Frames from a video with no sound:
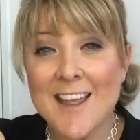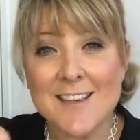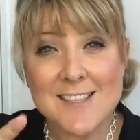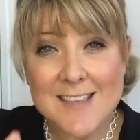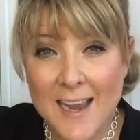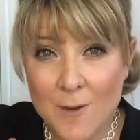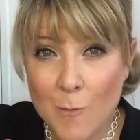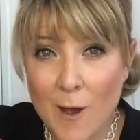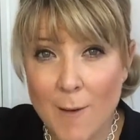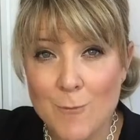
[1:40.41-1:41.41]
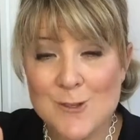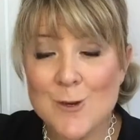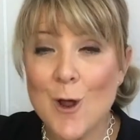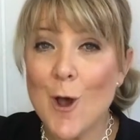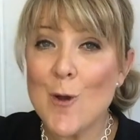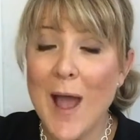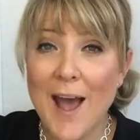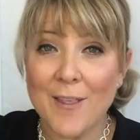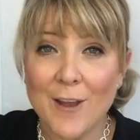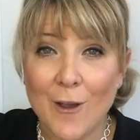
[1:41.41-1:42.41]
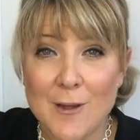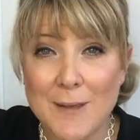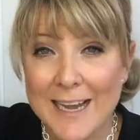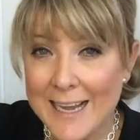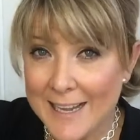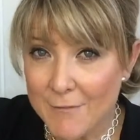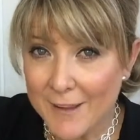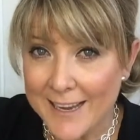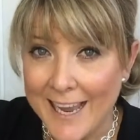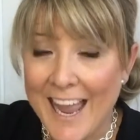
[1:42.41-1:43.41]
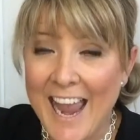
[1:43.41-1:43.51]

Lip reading: The second one was know how they're going to be living